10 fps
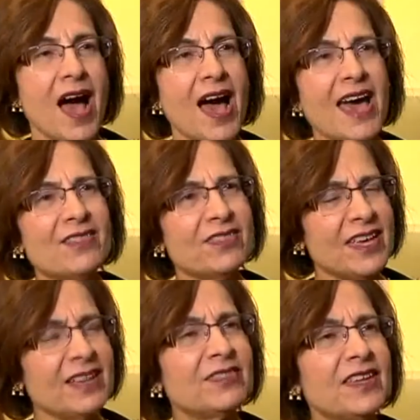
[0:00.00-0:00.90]
I
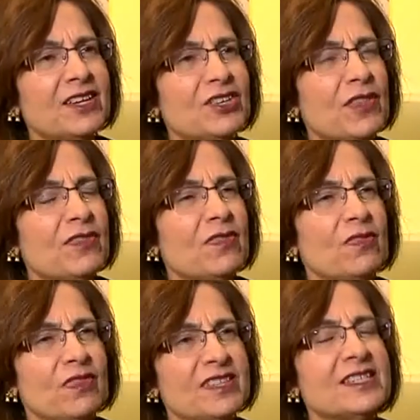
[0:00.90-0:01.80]
think that
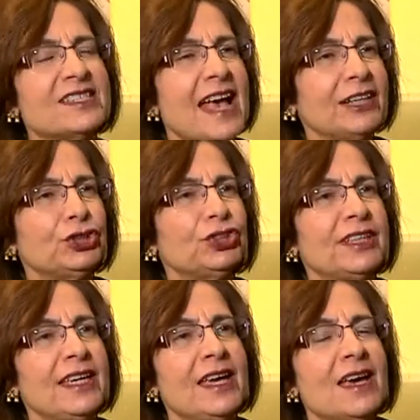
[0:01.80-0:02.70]
this is
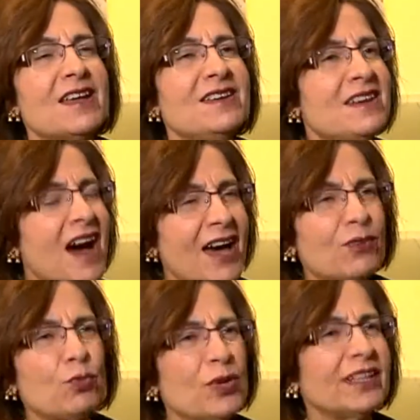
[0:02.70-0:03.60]
actually
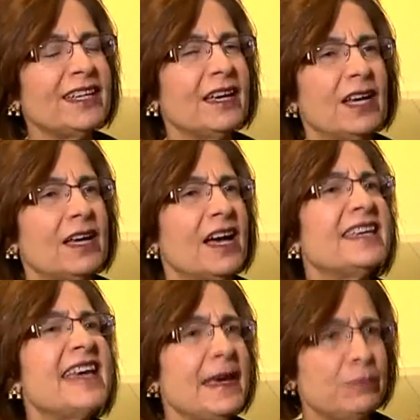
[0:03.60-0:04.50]
not really a
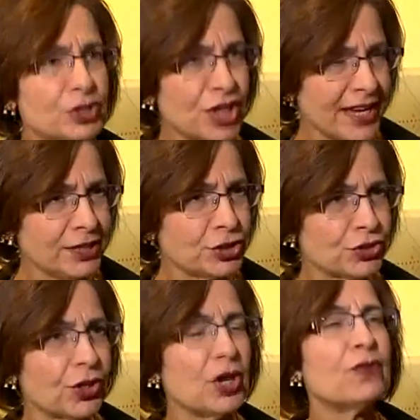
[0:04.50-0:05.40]
game changer